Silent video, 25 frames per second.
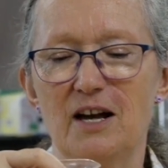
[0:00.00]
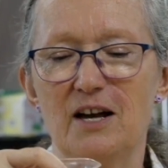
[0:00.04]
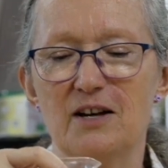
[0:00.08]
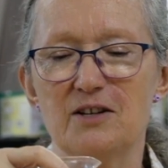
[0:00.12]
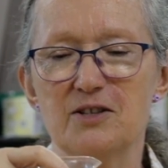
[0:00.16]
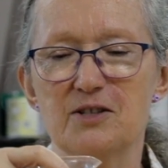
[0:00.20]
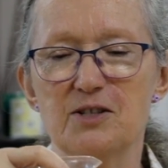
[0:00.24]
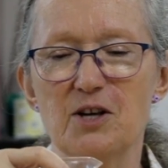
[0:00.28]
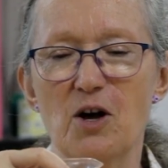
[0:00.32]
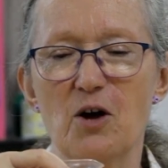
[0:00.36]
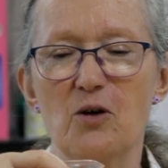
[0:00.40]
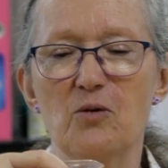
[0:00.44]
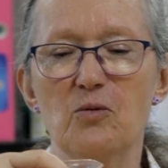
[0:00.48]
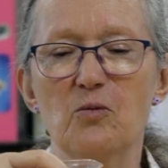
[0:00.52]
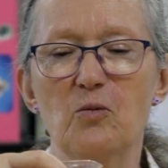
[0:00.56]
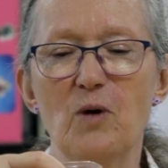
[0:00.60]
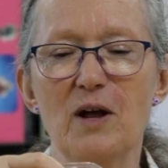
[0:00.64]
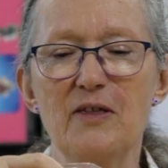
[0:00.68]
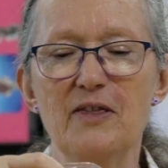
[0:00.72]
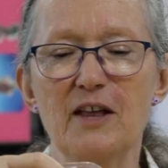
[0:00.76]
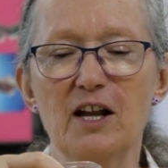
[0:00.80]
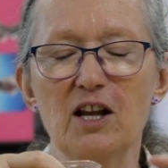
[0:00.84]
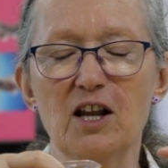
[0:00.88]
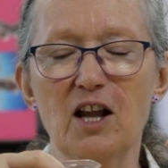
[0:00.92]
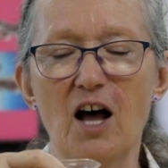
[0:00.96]
So
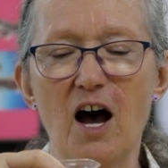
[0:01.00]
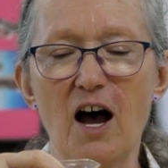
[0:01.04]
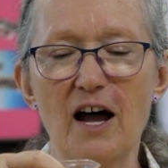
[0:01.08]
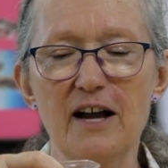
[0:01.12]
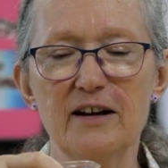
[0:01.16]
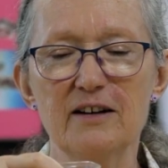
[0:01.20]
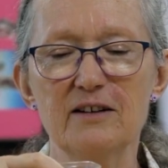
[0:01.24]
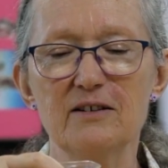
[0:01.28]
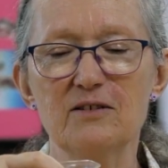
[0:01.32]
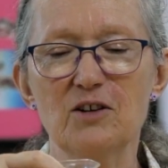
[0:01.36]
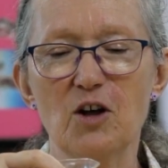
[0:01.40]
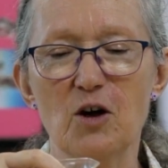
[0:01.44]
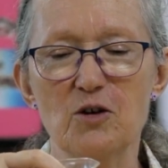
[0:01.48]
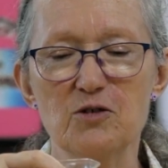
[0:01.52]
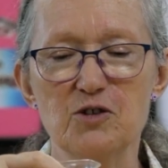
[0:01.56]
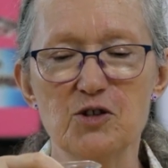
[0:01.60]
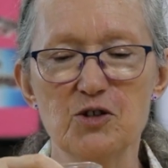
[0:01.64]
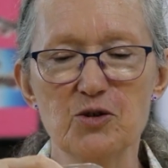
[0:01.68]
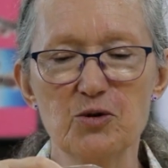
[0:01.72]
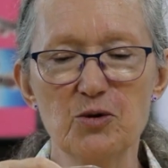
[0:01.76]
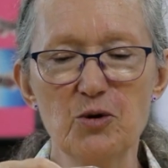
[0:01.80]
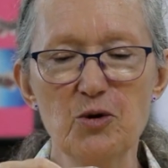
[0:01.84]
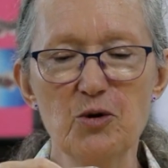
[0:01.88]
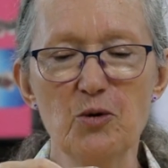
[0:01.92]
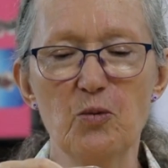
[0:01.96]
when the light goes
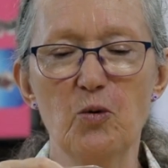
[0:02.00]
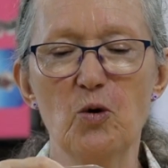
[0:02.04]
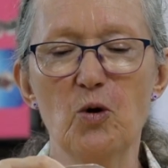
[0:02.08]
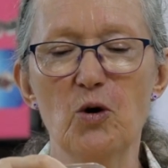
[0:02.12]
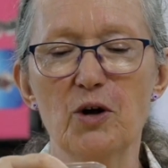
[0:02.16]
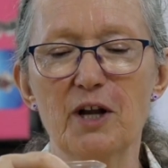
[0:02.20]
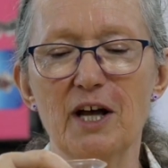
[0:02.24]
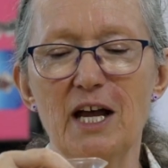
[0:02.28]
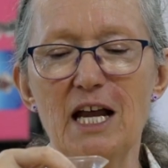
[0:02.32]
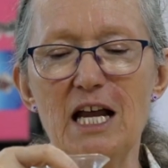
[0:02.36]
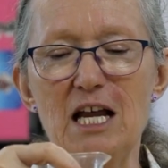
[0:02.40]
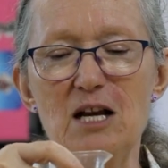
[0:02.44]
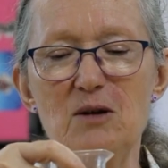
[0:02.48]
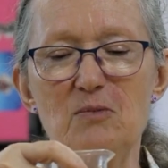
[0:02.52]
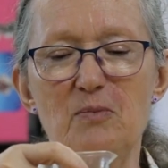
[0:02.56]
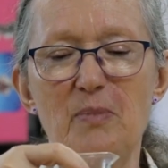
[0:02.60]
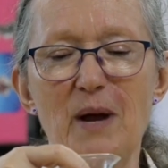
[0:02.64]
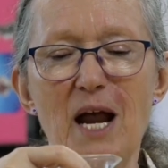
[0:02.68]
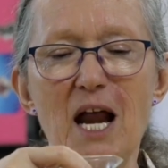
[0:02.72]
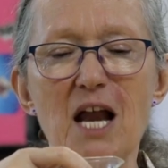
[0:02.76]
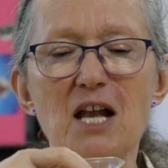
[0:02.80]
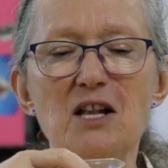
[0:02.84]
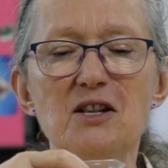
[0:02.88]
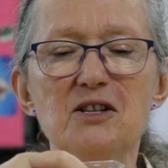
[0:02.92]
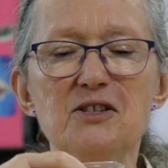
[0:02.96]
through the water, it
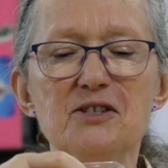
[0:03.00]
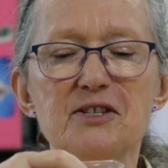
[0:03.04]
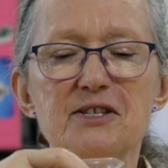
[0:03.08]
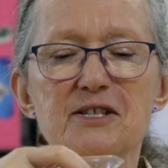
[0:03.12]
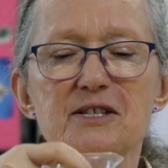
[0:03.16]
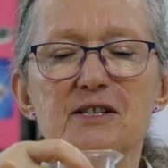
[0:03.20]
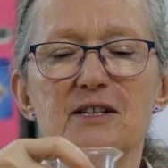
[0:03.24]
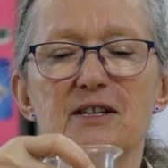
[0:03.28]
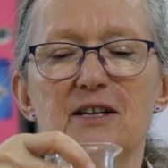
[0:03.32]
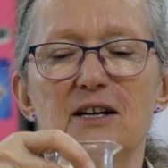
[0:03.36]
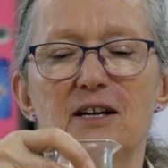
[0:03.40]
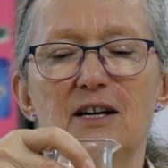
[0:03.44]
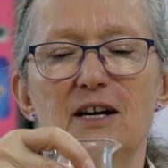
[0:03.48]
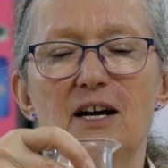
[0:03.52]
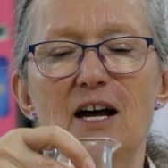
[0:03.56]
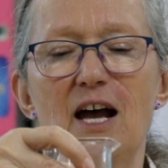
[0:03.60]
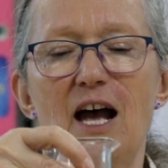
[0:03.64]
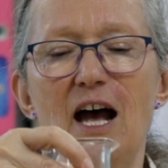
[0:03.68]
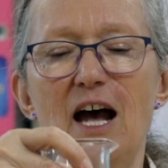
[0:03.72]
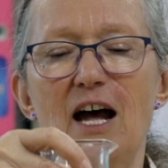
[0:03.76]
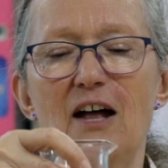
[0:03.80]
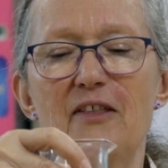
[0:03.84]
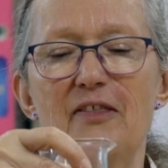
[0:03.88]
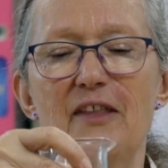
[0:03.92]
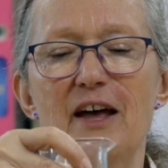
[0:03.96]
bends,
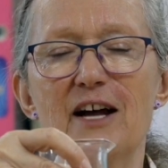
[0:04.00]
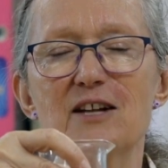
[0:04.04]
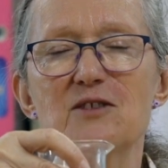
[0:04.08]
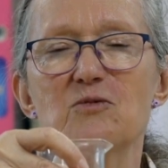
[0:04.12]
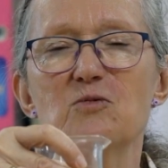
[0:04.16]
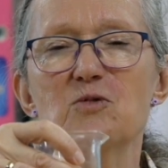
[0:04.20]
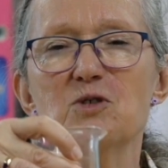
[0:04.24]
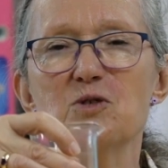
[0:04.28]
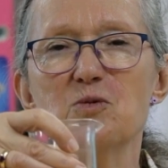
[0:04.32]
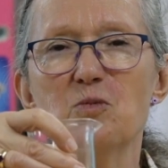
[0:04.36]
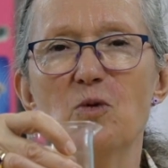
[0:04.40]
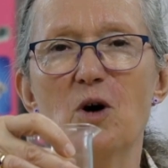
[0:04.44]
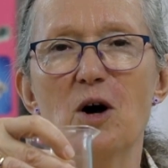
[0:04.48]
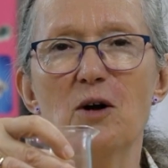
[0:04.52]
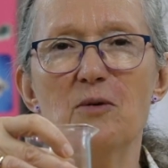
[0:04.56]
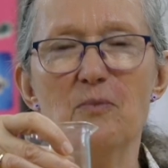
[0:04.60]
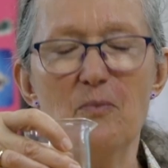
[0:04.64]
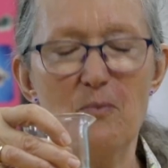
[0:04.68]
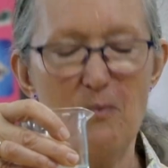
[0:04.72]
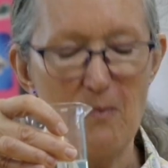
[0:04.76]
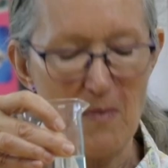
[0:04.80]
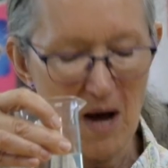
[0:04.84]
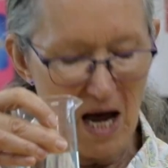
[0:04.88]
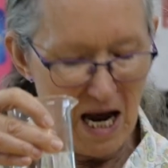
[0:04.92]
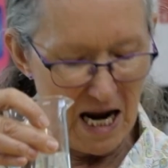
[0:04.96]
and that was what
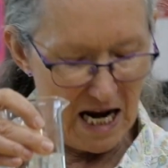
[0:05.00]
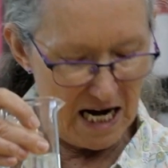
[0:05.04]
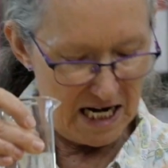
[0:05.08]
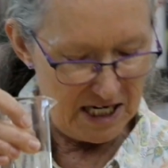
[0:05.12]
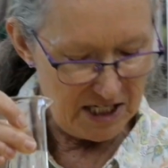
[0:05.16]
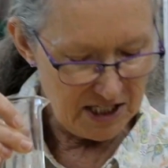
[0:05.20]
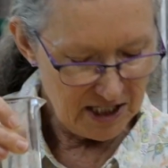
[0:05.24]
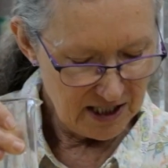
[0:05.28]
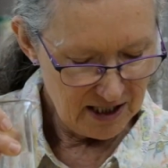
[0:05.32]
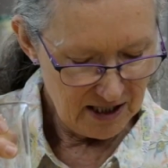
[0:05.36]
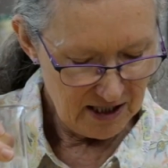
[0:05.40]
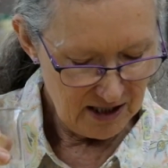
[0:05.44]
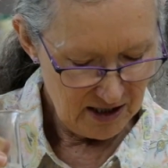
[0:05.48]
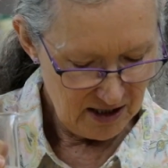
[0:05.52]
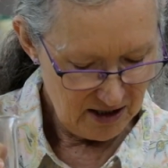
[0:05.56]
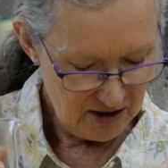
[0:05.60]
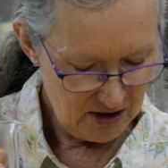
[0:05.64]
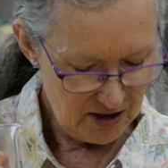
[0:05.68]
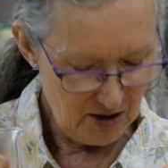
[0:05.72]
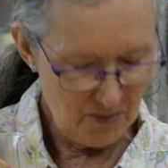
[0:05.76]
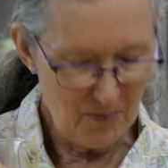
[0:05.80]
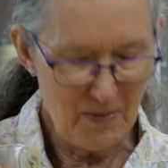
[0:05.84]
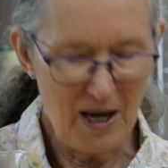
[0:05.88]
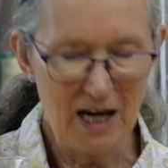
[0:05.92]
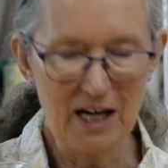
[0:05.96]
made
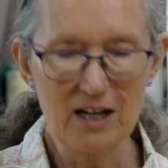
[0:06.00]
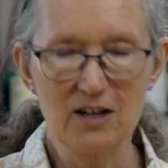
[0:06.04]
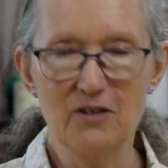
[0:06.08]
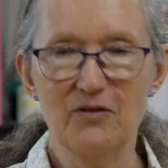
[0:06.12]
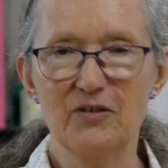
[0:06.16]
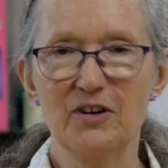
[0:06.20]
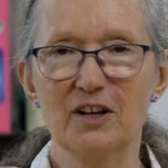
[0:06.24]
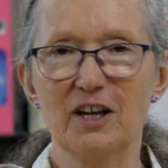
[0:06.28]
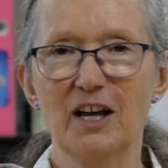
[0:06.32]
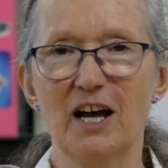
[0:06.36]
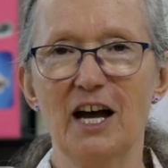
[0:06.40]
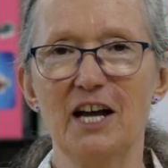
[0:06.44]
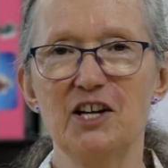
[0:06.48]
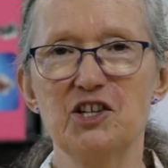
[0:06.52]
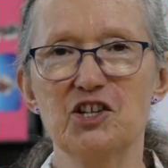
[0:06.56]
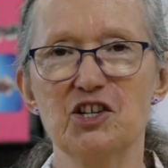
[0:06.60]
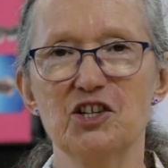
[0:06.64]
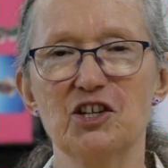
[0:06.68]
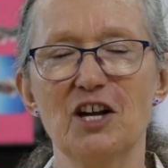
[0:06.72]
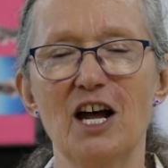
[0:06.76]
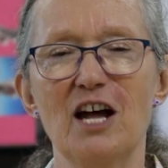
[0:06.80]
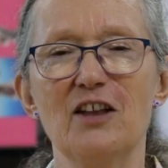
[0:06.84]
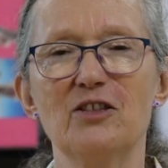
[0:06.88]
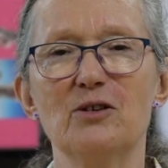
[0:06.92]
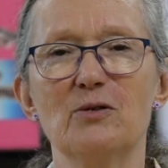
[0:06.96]
the
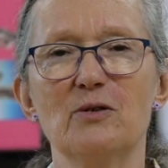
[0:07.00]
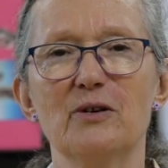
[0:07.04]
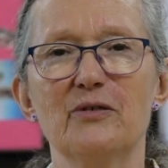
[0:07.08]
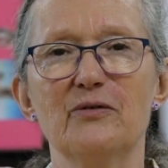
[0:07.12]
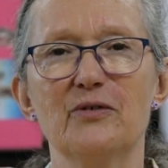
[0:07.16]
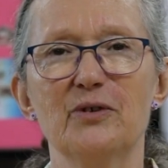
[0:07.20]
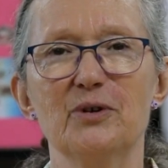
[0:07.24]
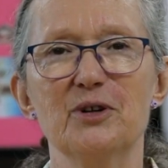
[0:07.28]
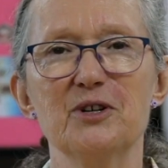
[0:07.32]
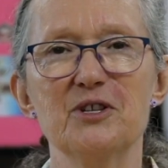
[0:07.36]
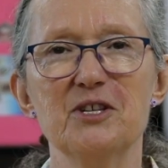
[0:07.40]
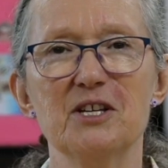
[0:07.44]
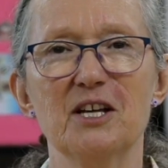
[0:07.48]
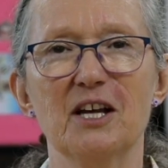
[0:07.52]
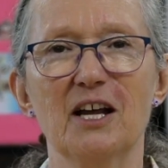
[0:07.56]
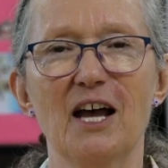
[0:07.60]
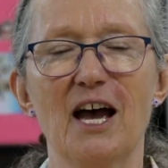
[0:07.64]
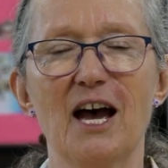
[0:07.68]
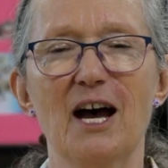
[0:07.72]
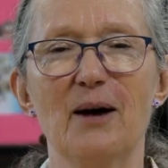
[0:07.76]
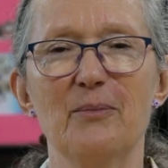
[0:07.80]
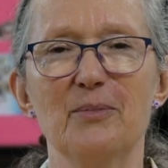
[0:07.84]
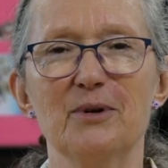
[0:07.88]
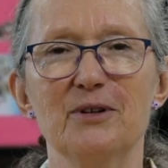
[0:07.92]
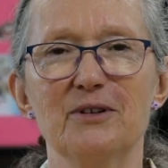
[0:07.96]
magnification and the reversing
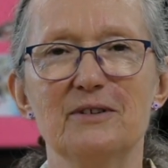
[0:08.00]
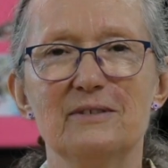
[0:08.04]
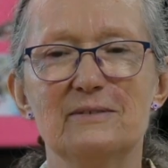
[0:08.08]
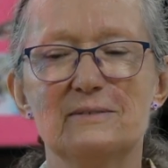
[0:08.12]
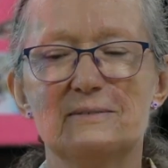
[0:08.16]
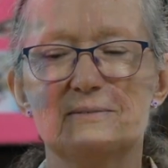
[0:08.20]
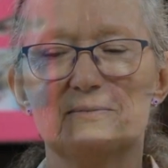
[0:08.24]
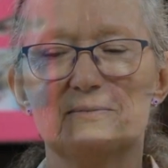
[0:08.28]
happen.